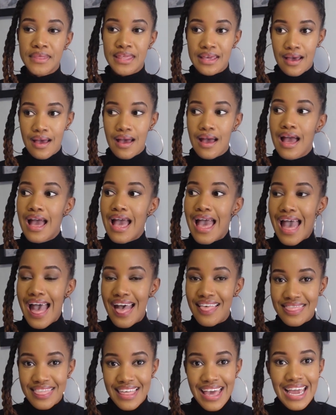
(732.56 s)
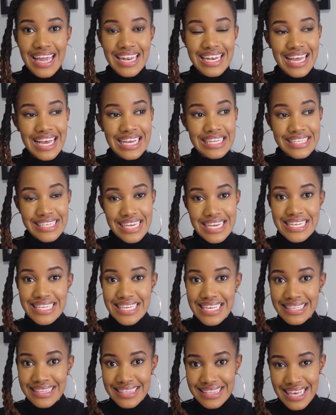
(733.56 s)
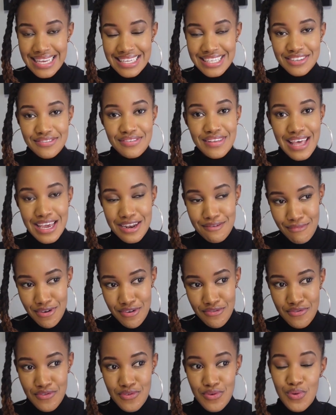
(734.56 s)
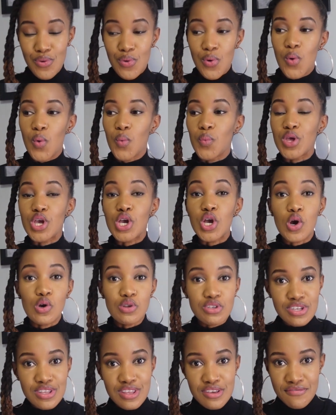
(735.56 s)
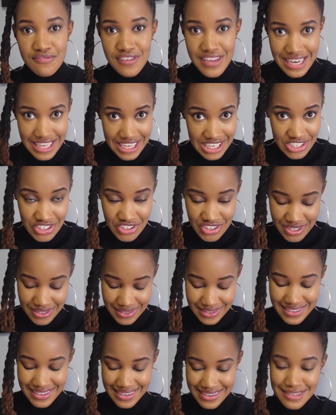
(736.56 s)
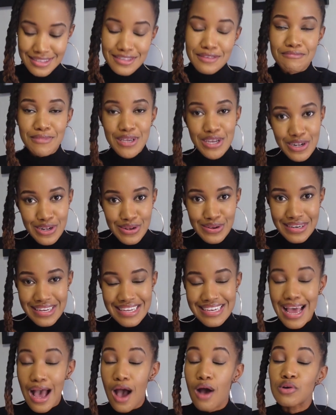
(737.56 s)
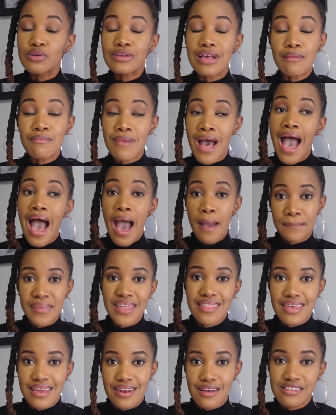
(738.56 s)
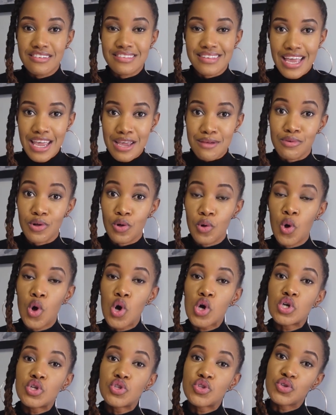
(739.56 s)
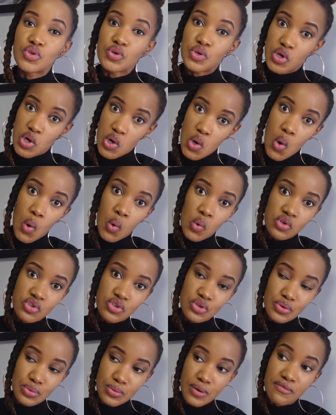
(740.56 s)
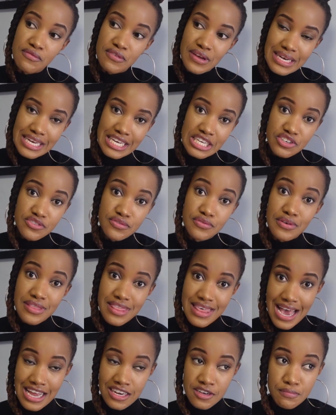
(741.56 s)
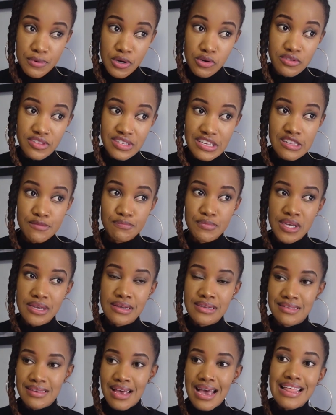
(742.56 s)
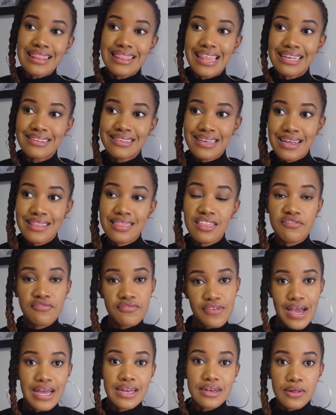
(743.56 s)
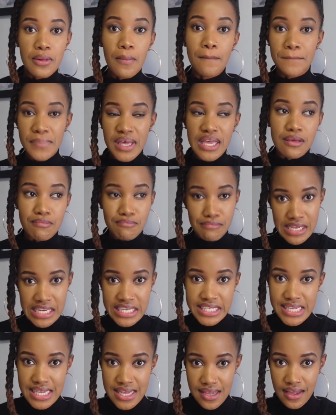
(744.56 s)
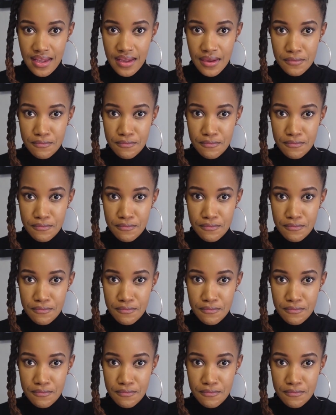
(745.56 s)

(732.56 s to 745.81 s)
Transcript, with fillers: Yeah. And then a date is set for that Mafoko. We go to the village, yes, me included. I'm happy that I was able to go to the village for that process because that's like the final big meeting.